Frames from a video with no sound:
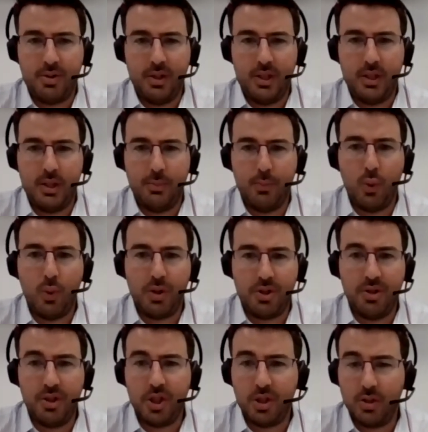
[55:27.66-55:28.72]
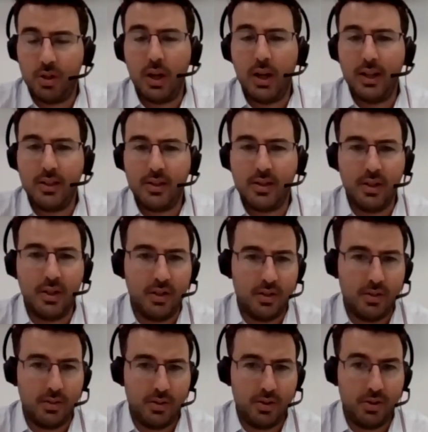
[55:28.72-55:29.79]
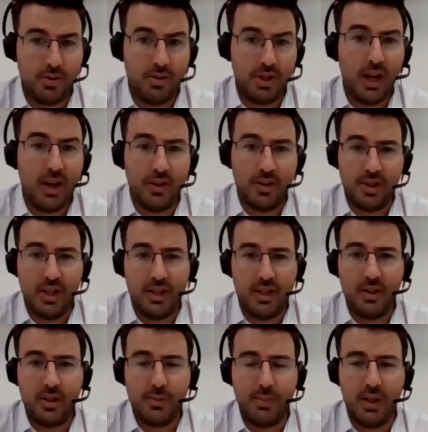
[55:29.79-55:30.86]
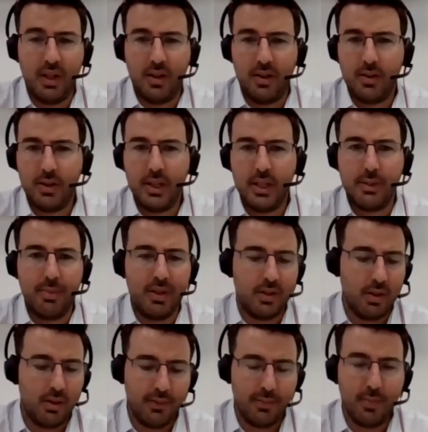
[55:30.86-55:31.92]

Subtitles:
a more traditional IT challenge that needs to be solved.